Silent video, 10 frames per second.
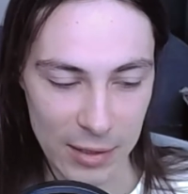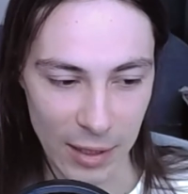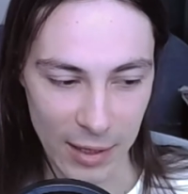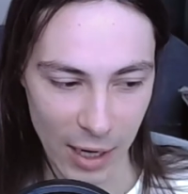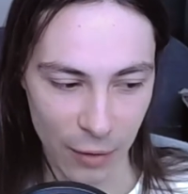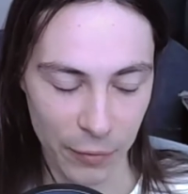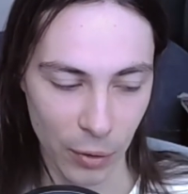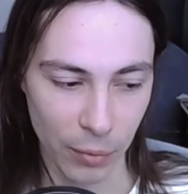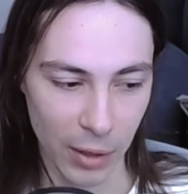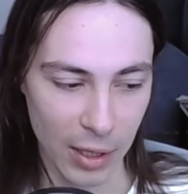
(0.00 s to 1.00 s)
And now
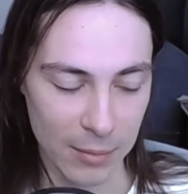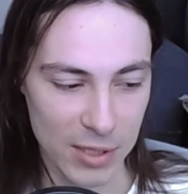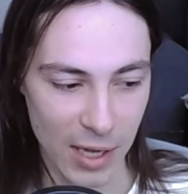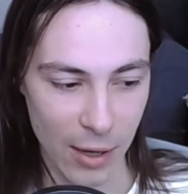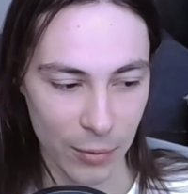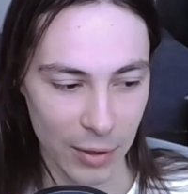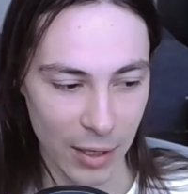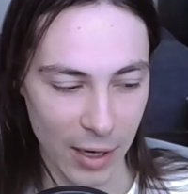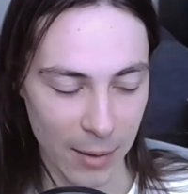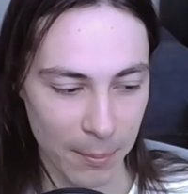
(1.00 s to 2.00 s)
Vue 3 comes out
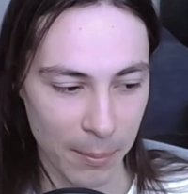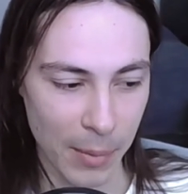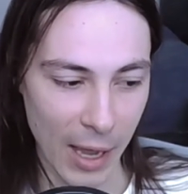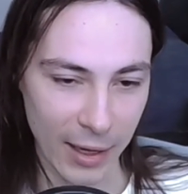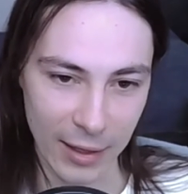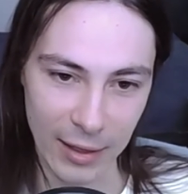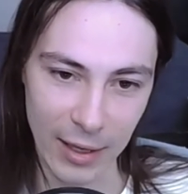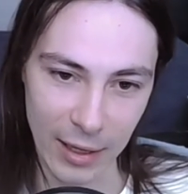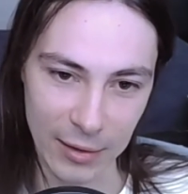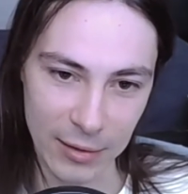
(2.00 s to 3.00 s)
and I'm back
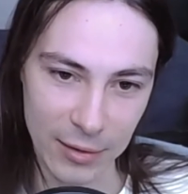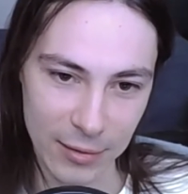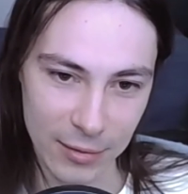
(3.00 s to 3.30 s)
again.